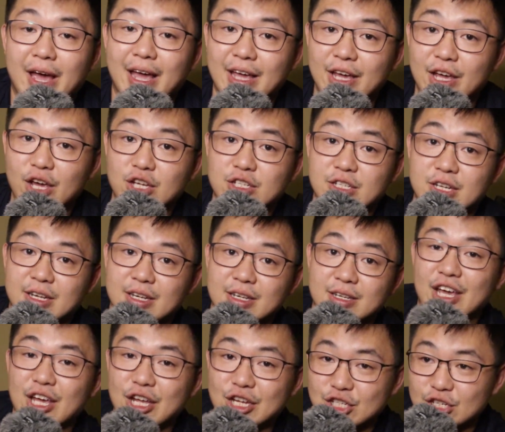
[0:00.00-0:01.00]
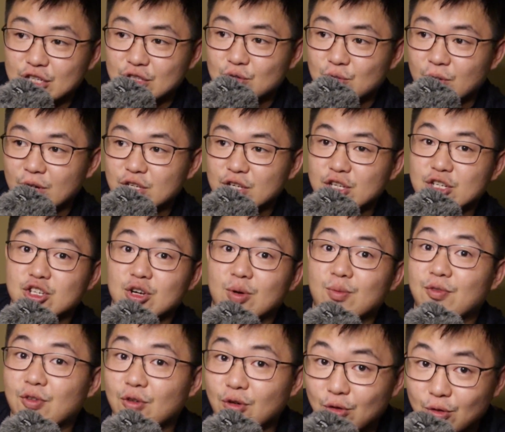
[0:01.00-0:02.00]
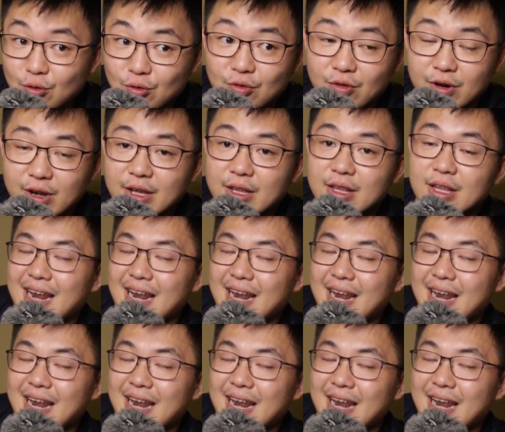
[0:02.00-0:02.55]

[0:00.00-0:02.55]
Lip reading: engage an agent to actually shop for you, right?